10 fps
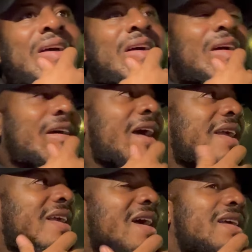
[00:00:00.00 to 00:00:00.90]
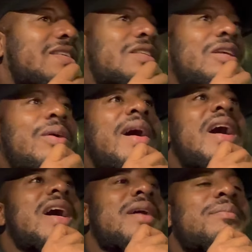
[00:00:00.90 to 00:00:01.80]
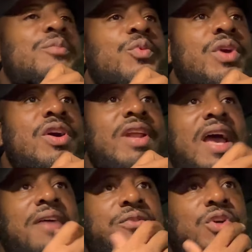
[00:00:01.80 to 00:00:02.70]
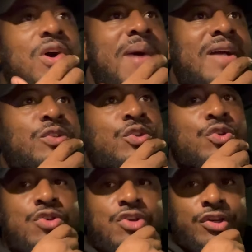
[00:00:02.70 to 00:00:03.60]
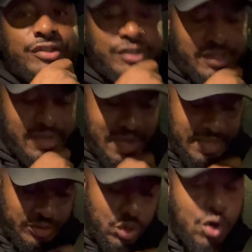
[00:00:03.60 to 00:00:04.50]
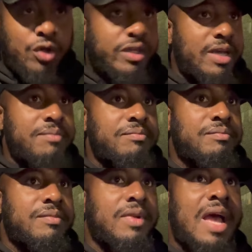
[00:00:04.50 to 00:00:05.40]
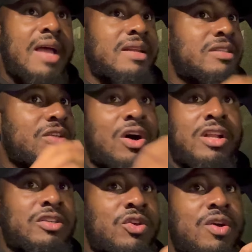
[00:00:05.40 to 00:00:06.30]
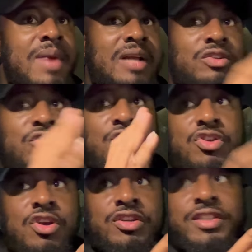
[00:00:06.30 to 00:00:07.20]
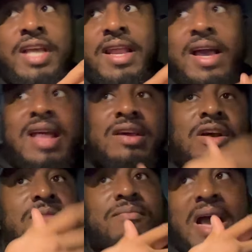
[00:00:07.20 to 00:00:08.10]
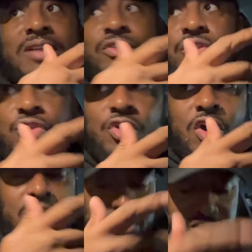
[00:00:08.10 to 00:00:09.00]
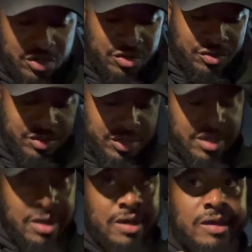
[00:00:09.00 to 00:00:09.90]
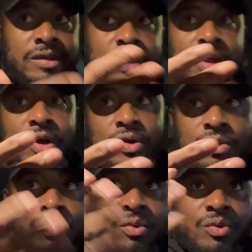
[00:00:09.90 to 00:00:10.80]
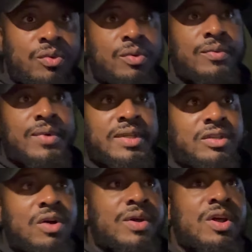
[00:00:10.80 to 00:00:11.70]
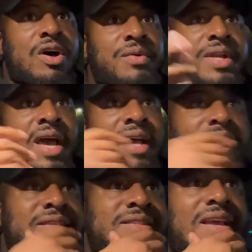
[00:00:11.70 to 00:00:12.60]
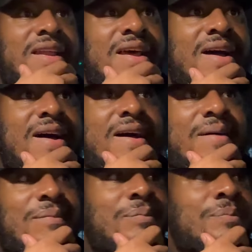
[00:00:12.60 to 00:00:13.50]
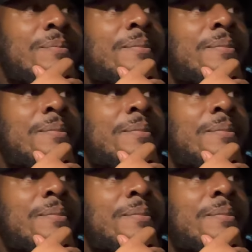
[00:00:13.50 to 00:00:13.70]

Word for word: All right, guys, so um, we're going to have to go back to New Jersey. I told him that this order is going back to New Jersey and I got to come back to New York. So, you know, what's going on with that? He said, um,